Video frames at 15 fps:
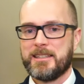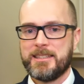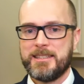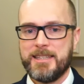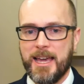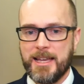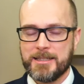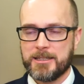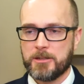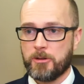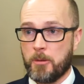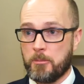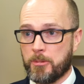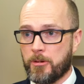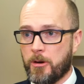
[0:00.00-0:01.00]
Yes,
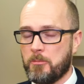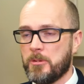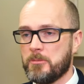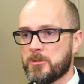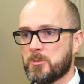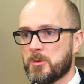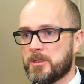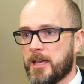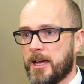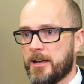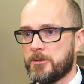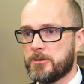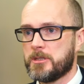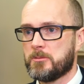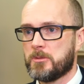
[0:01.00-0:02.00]
there are problems with the
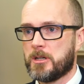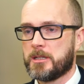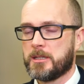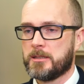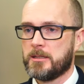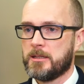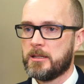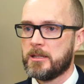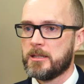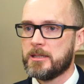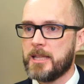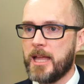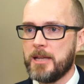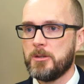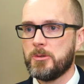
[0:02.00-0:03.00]
housing market.
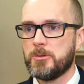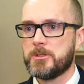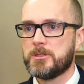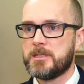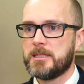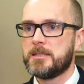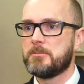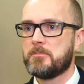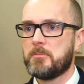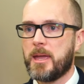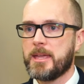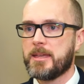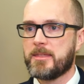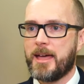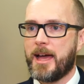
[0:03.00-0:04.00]
Landlords didn't
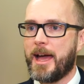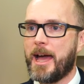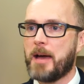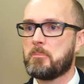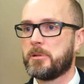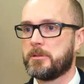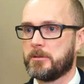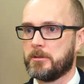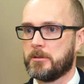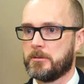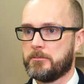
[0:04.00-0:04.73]
make that happen.